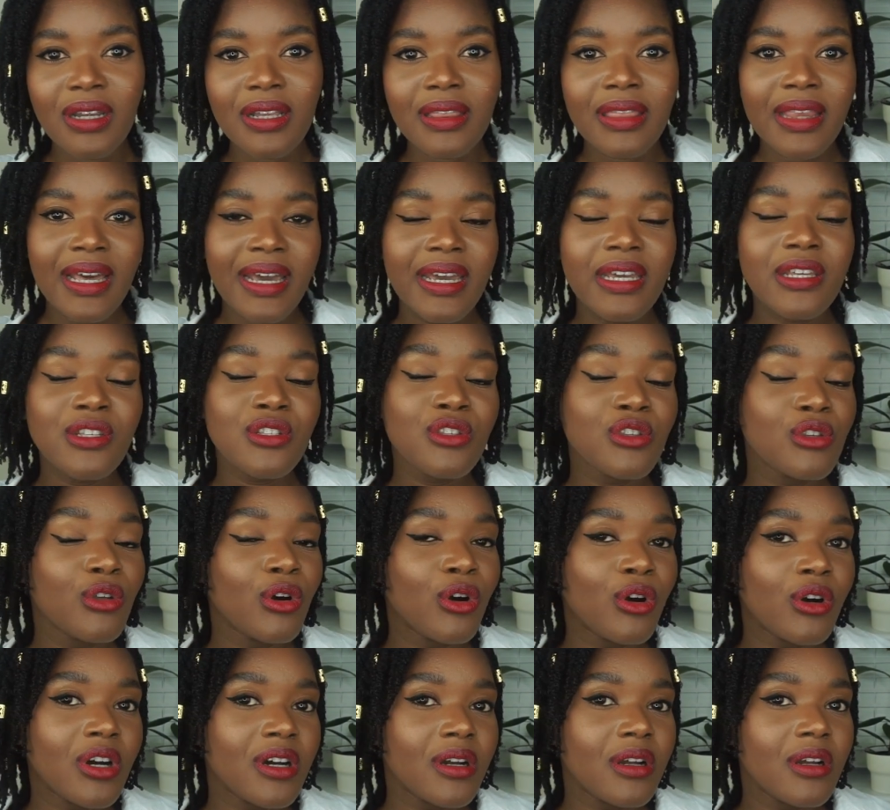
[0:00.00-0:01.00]
that is
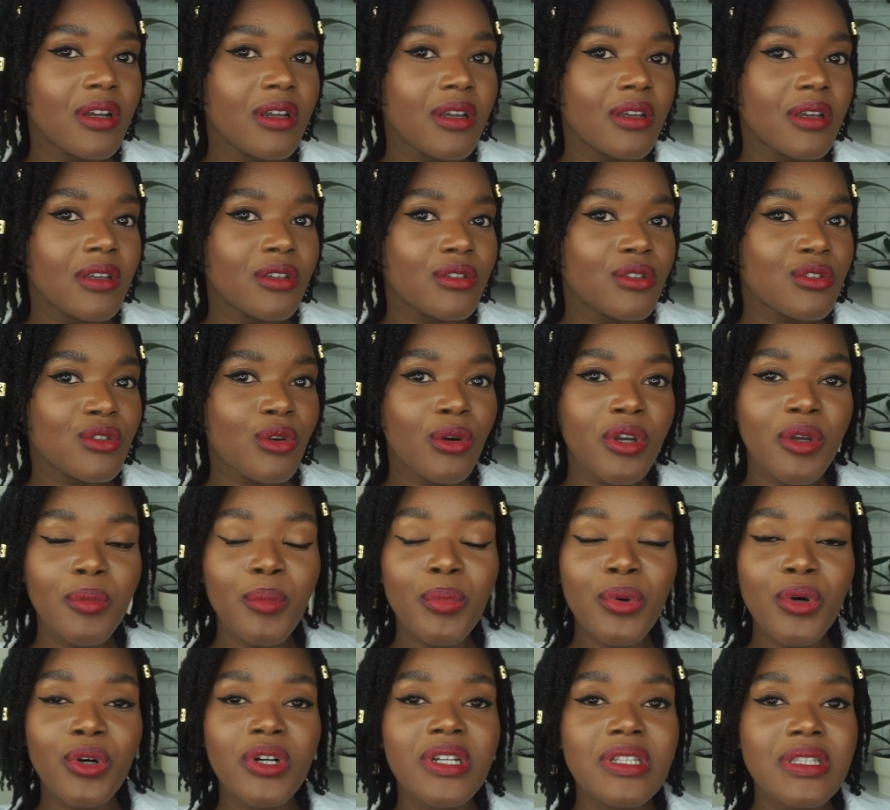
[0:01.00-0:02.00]
not so
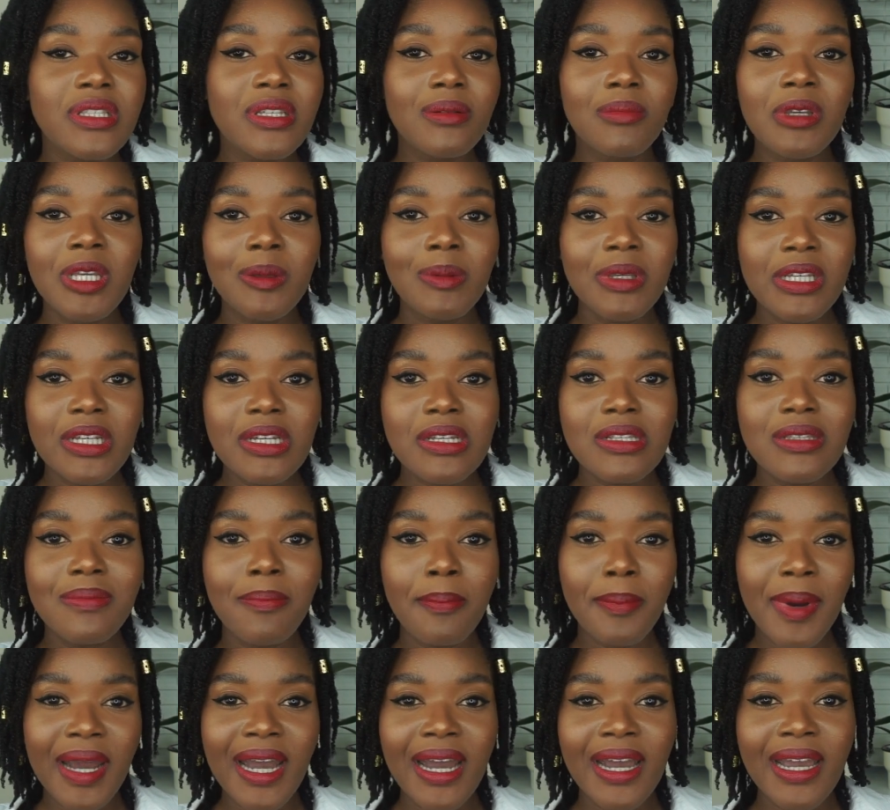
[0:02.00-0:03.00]
important to me, because
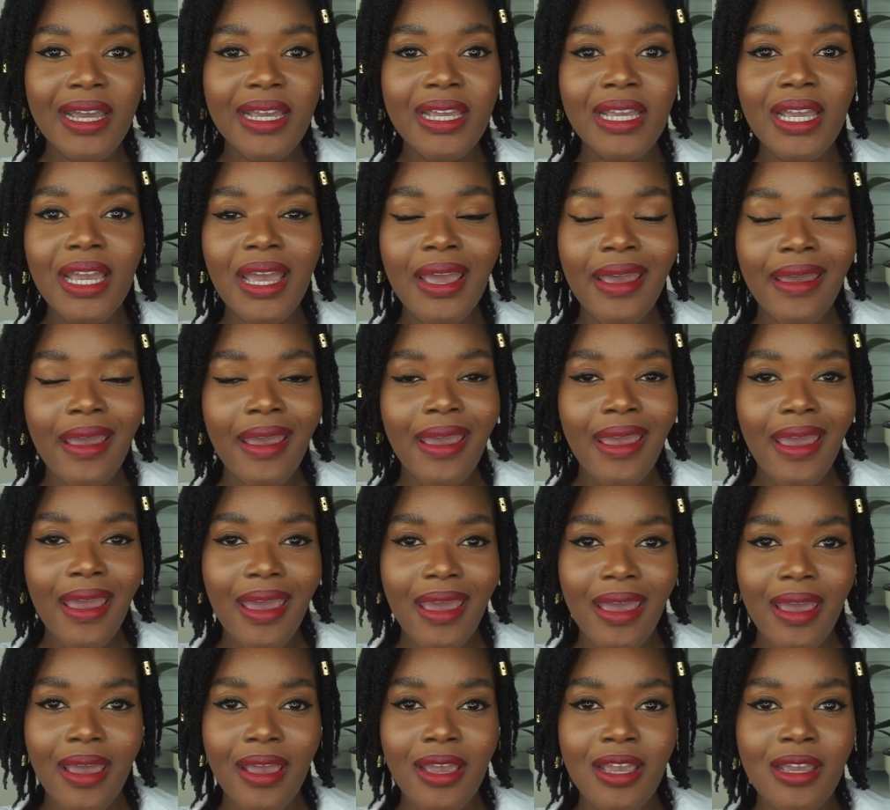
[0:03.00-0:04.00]
my
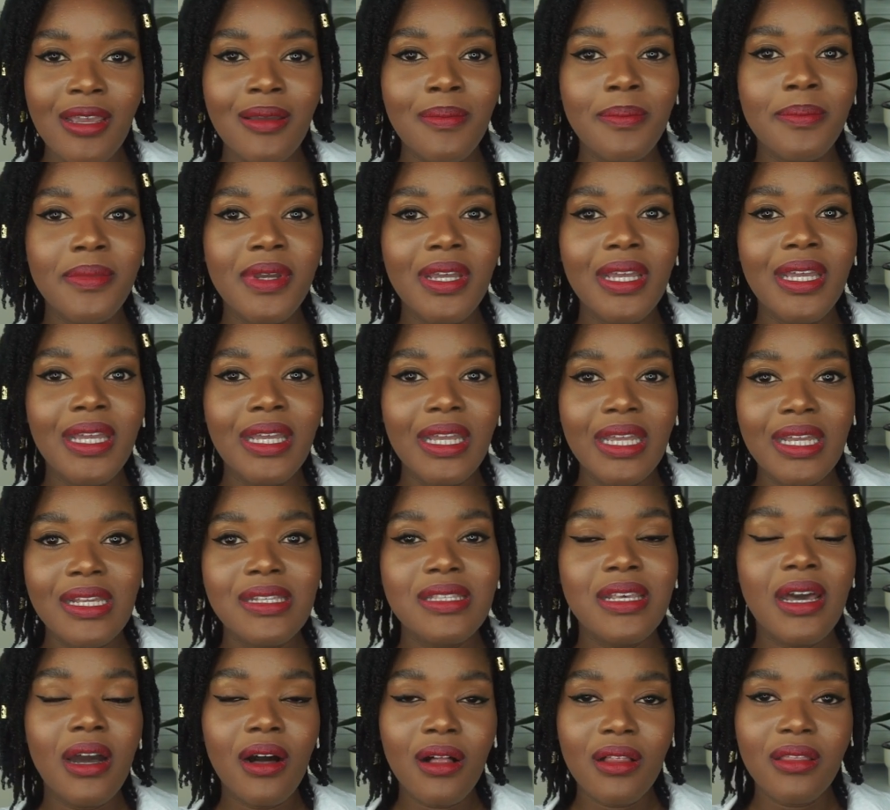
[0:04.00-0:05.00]
aim
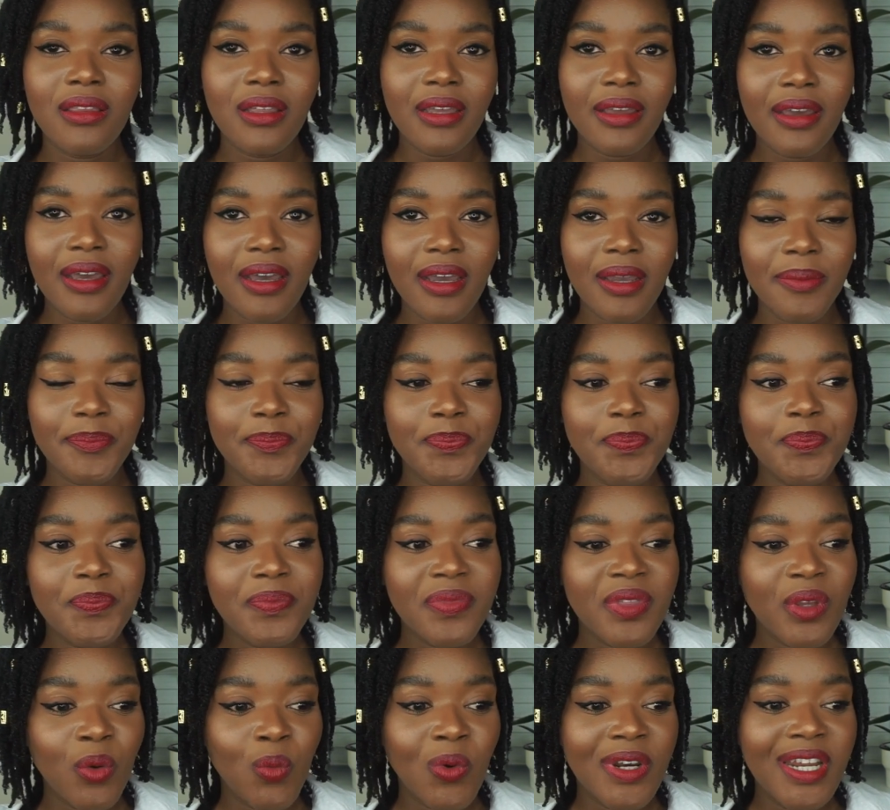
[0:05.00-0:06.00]
is healthy hair.
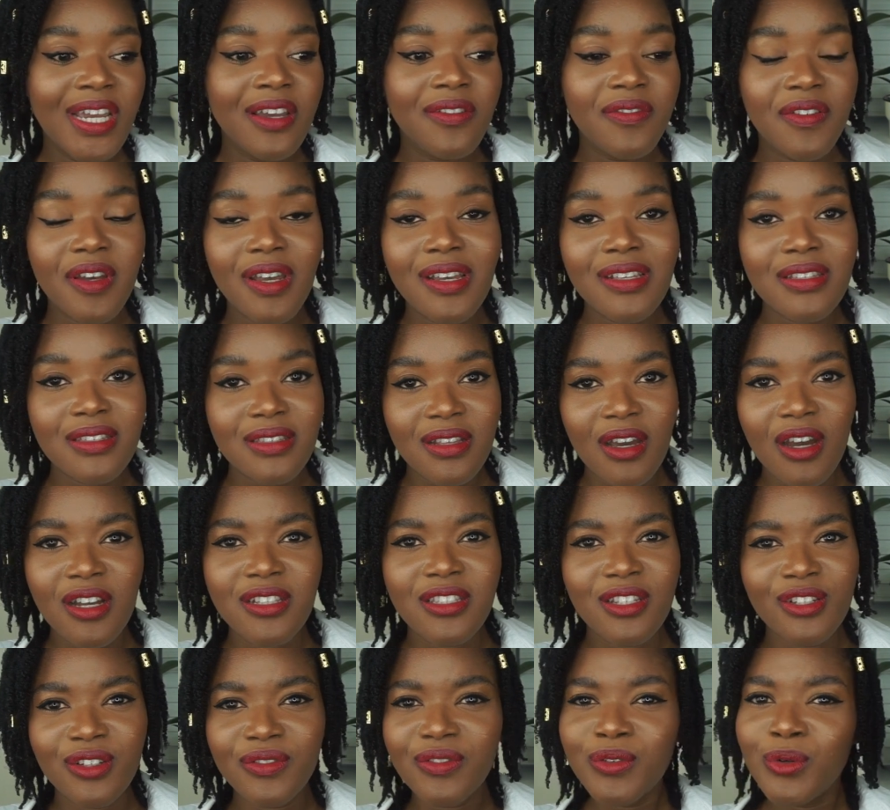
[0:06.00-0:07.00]
When I first
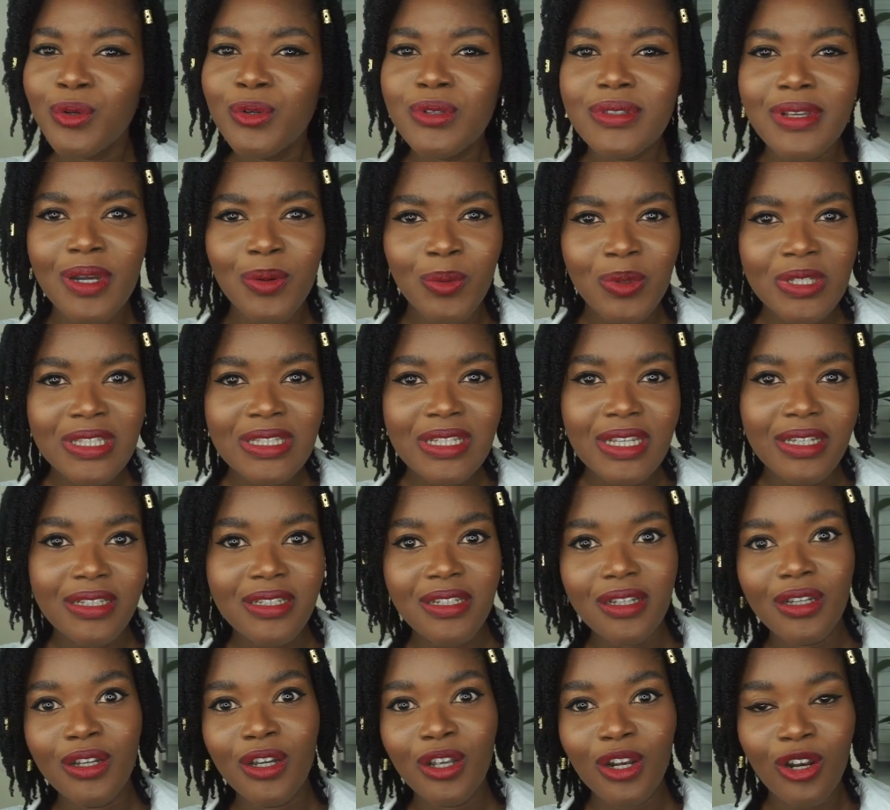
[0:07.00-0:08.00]
started, of course I
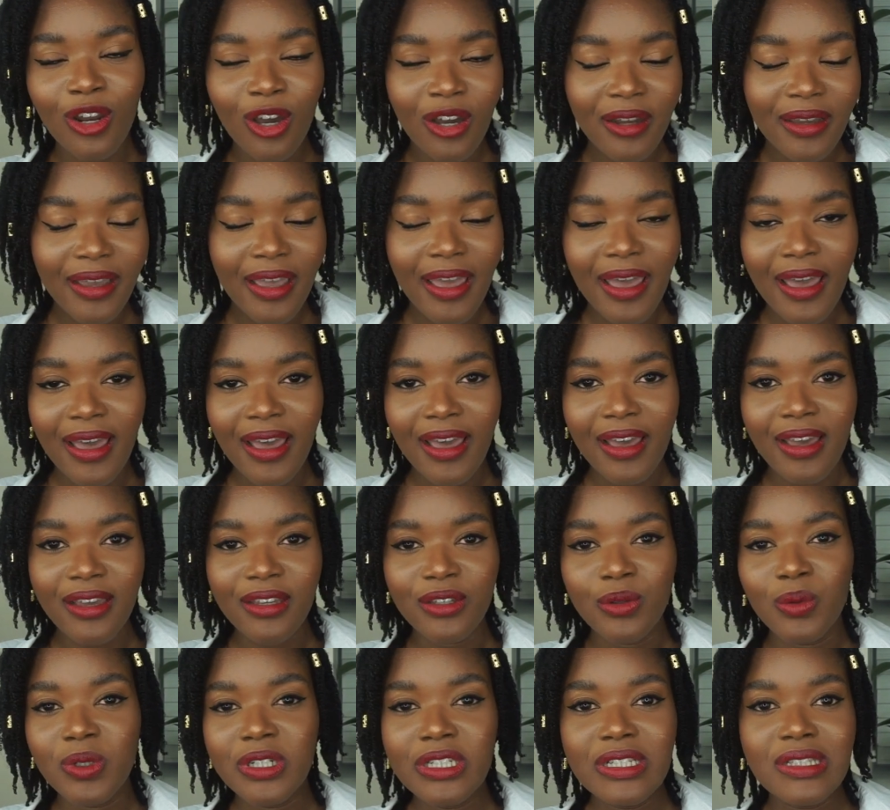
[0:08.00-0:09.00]
wanted long hair.
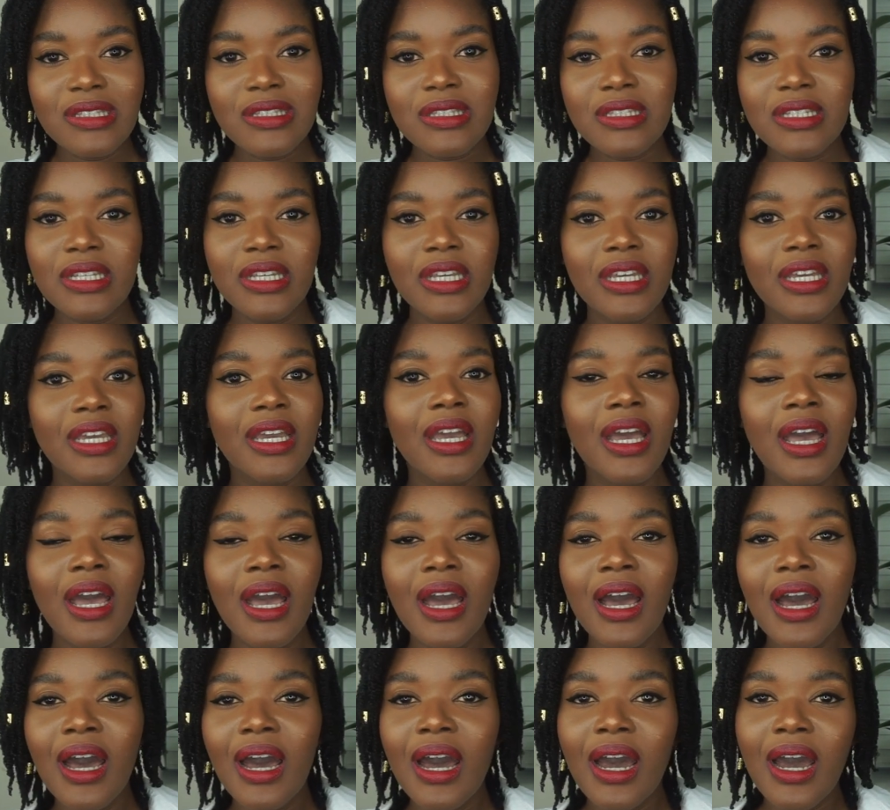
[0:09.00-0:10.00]
You wanted to see
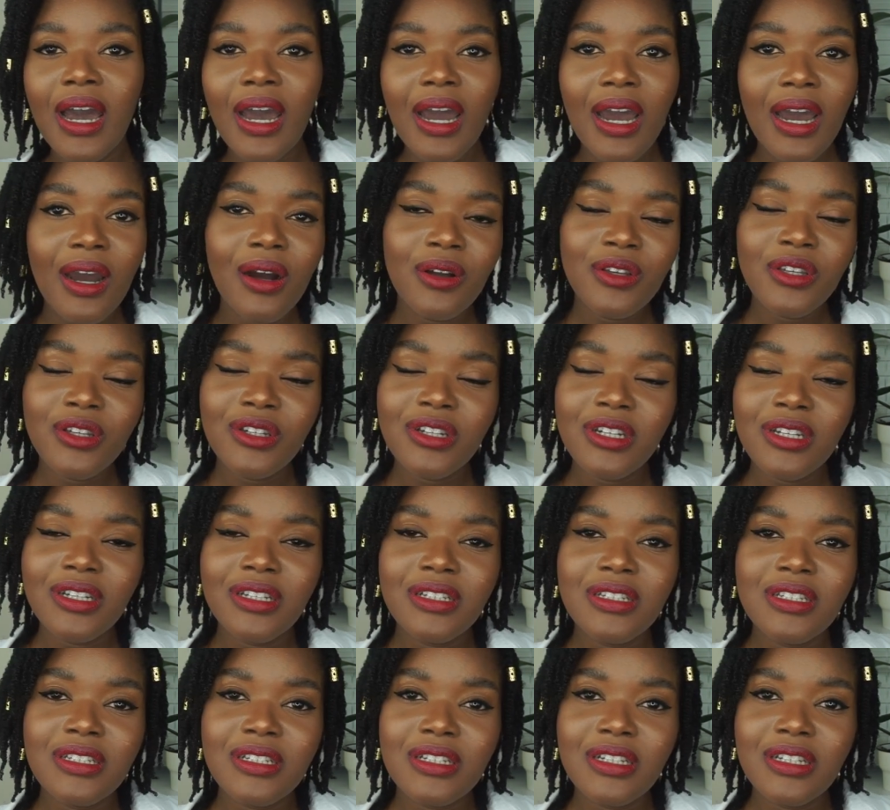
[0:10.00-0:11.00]
how you
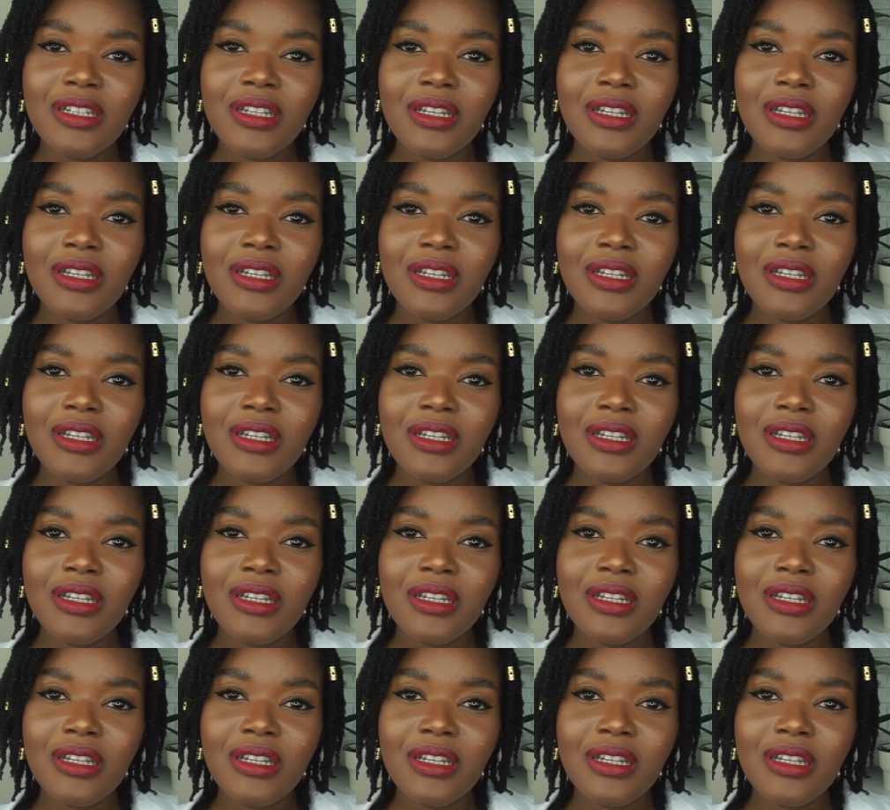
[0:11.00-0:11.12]
could